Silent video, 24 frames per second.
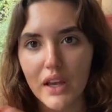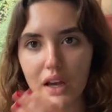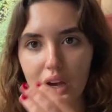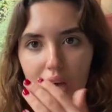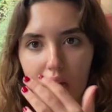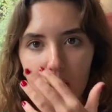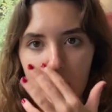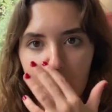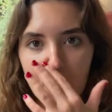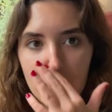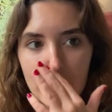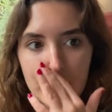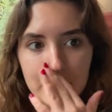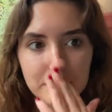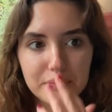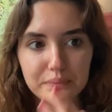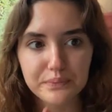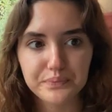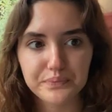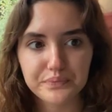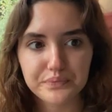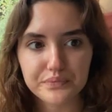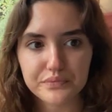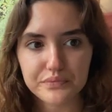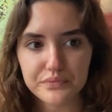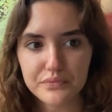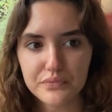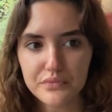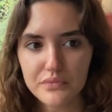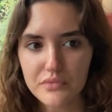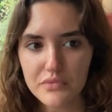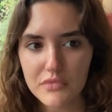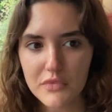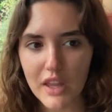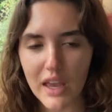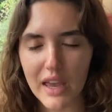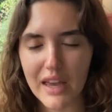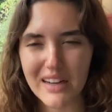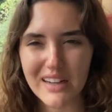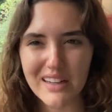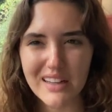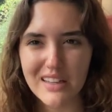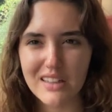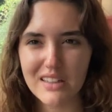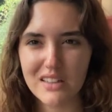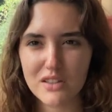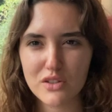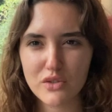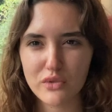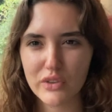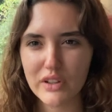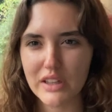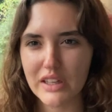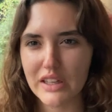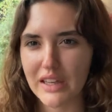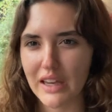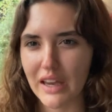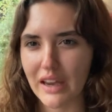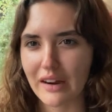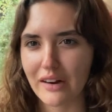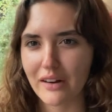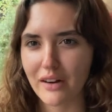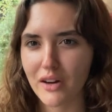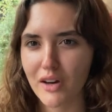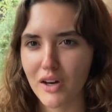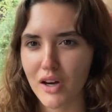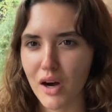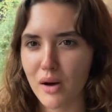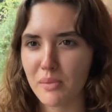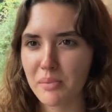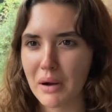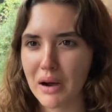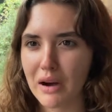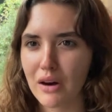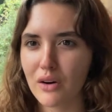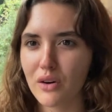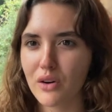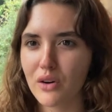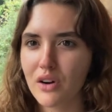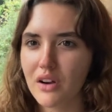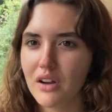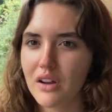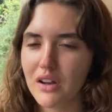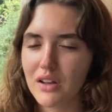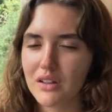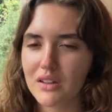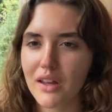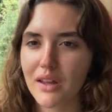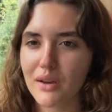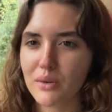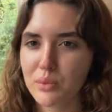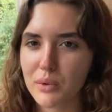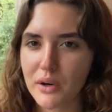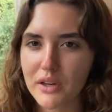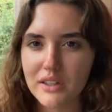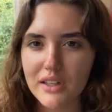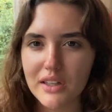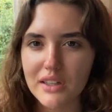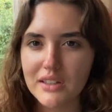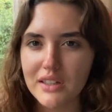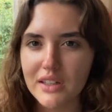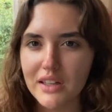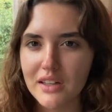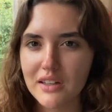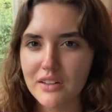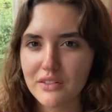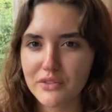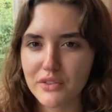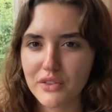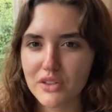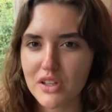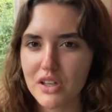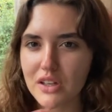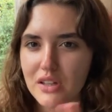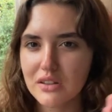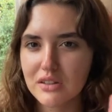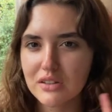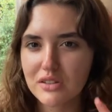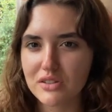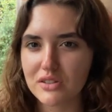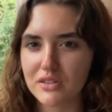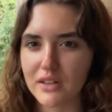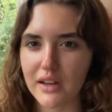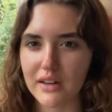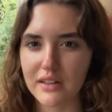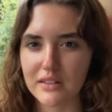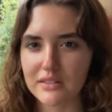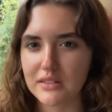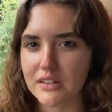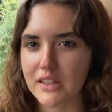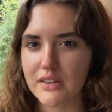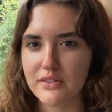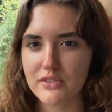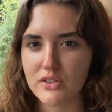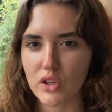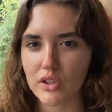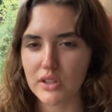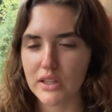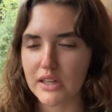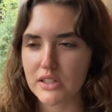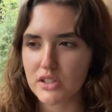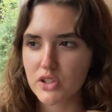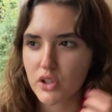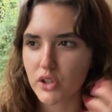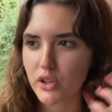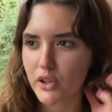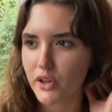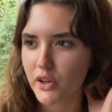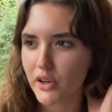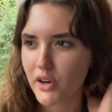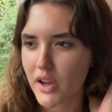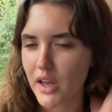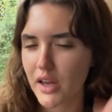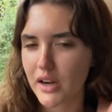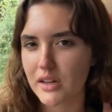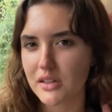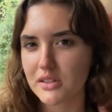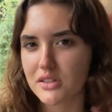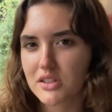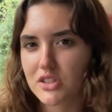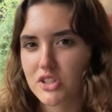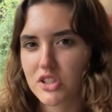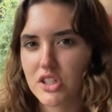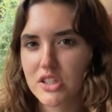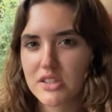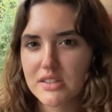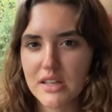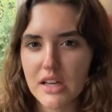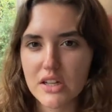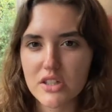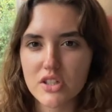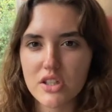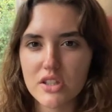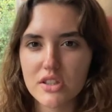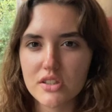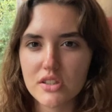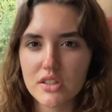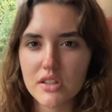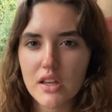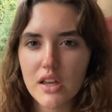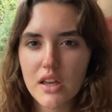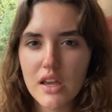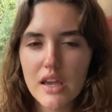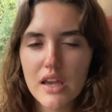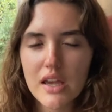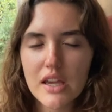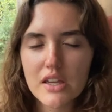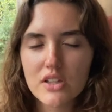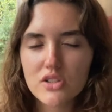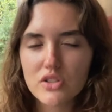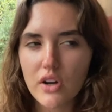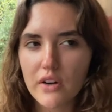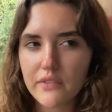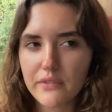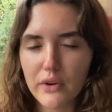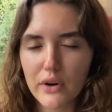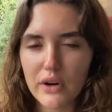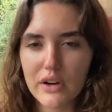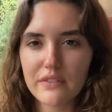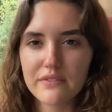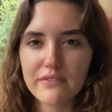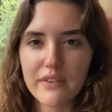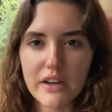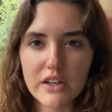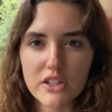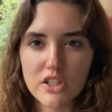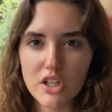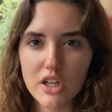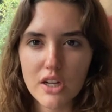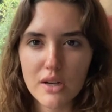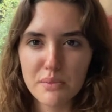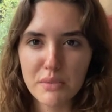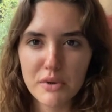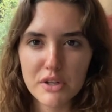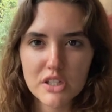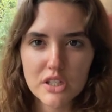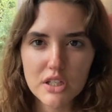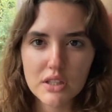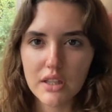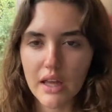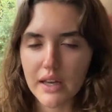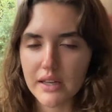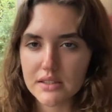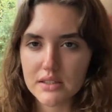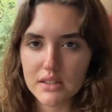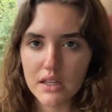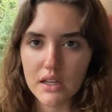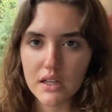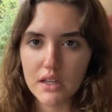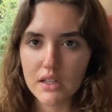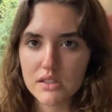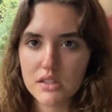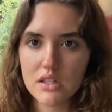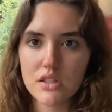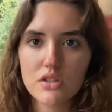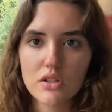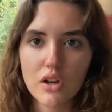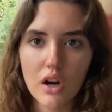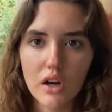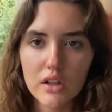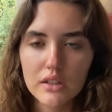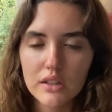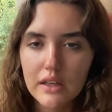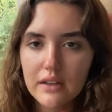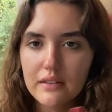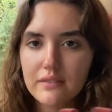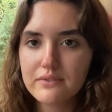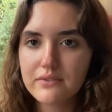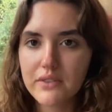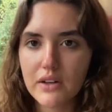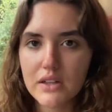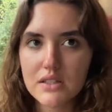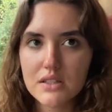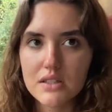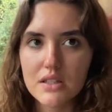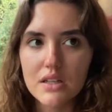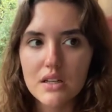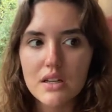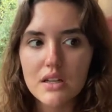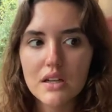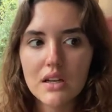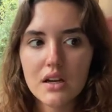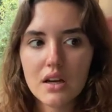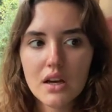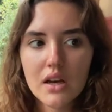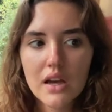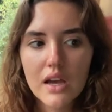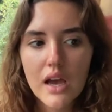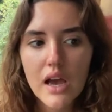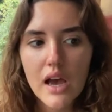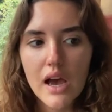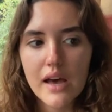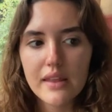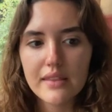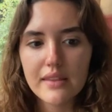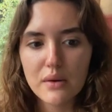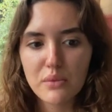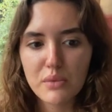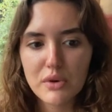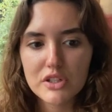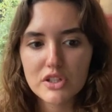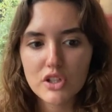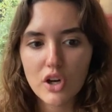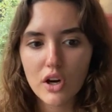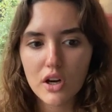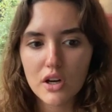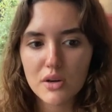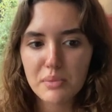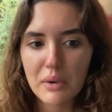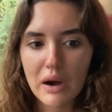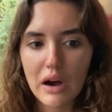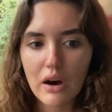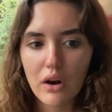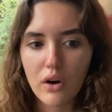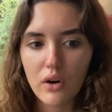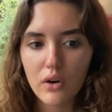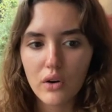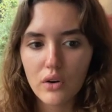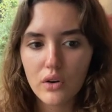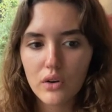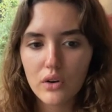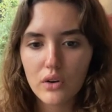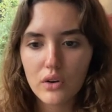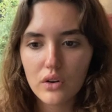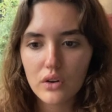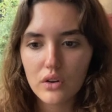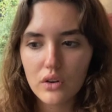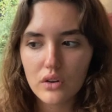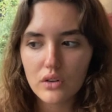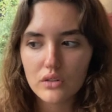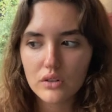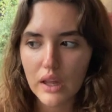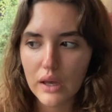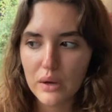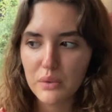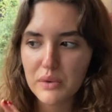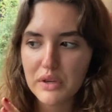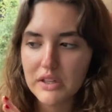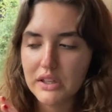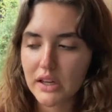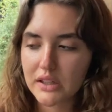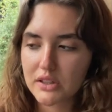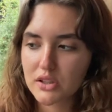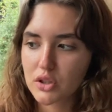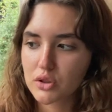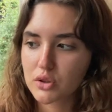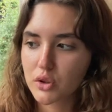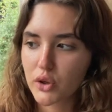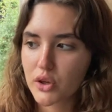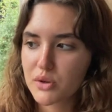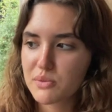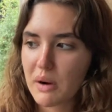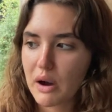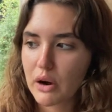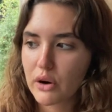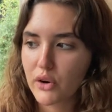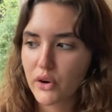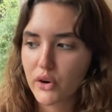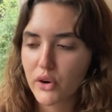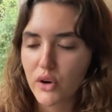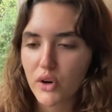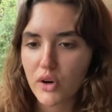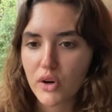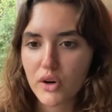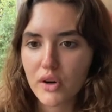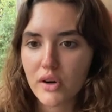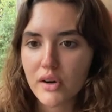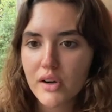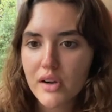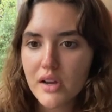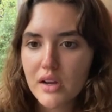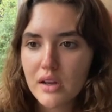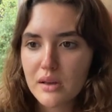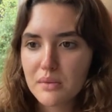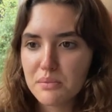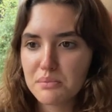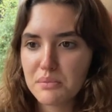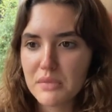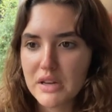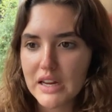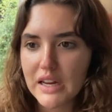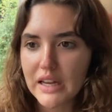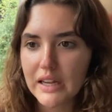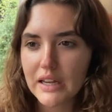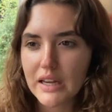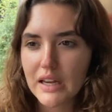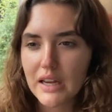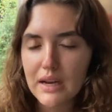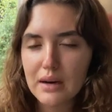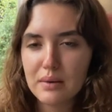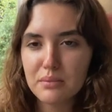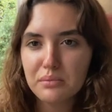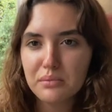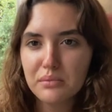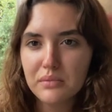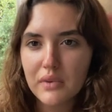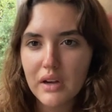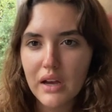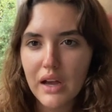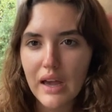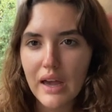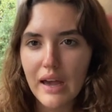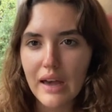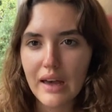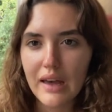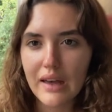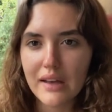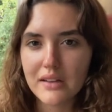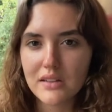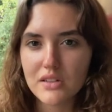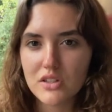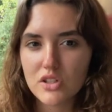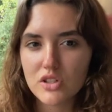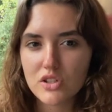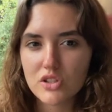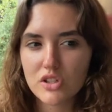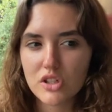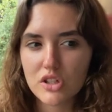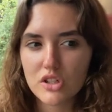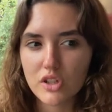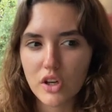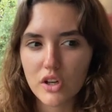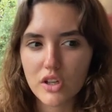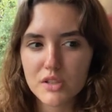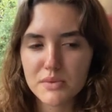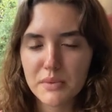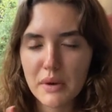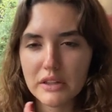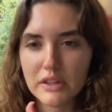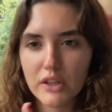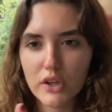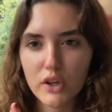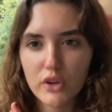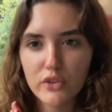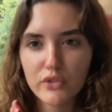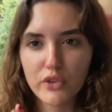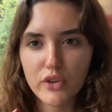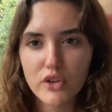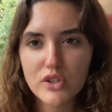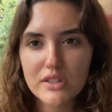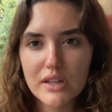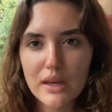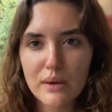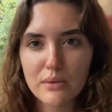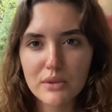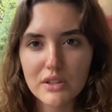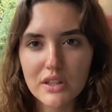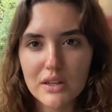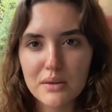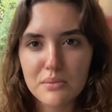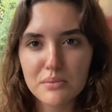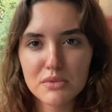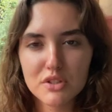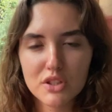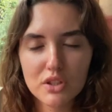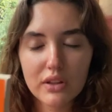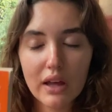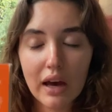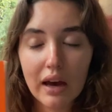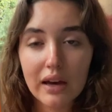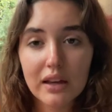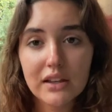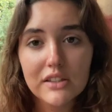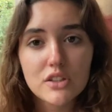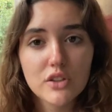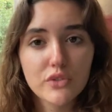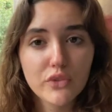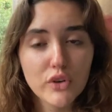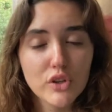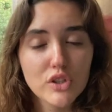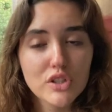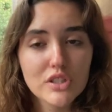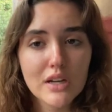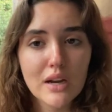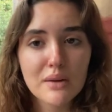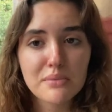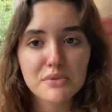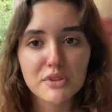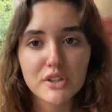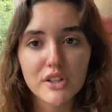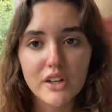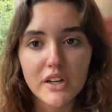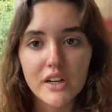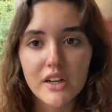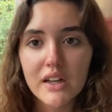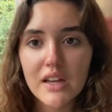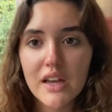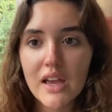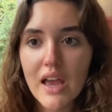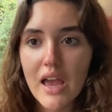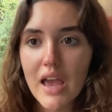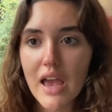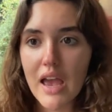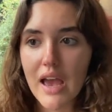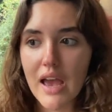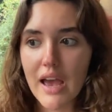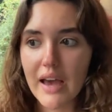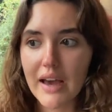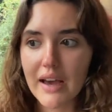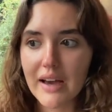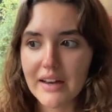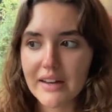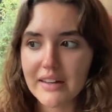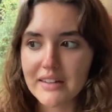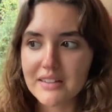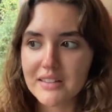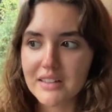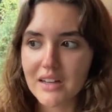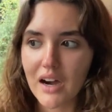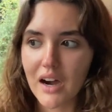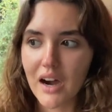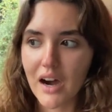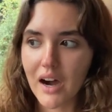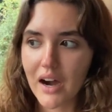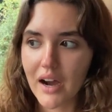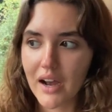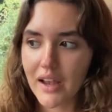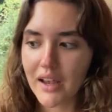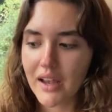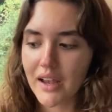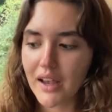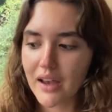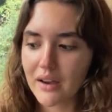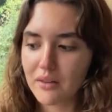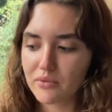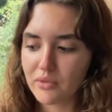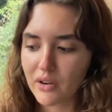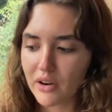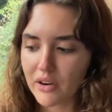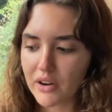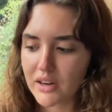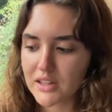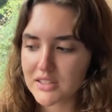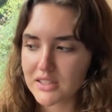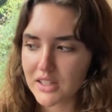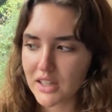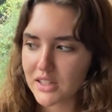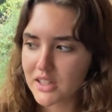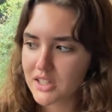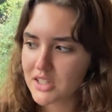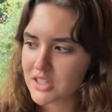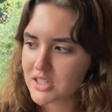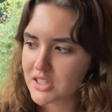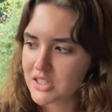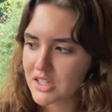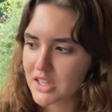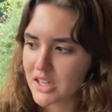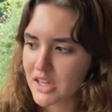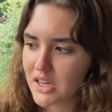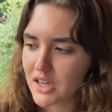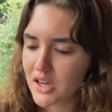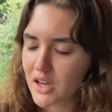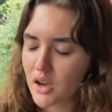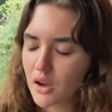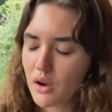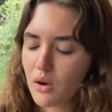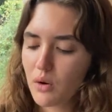And he doesn't really care about like where they live. He kind of leaves all that to her, and he's not very affectionate, but she likes it because he's not like fussy. And then we talk about, like, we get to learn about her meeting him, and she talks about like her first date with him. So that is the first chapter. And I am very excited to see